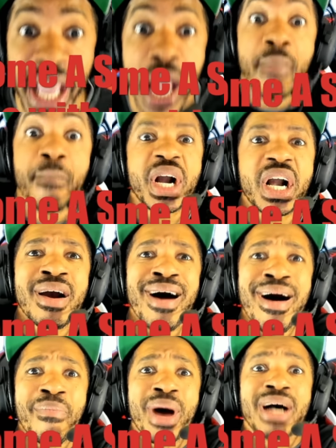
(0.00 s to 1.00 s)
Become
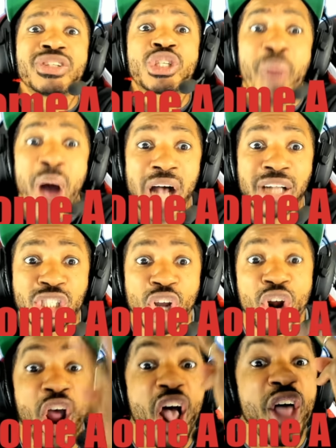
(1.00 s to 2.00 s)
a sponsor.
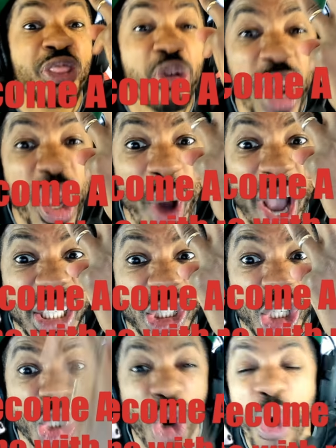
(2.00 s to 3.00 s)
Three ways to
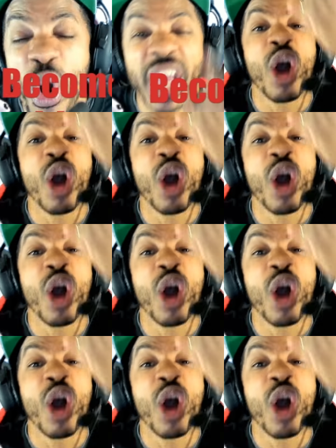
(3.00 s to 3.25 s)
join.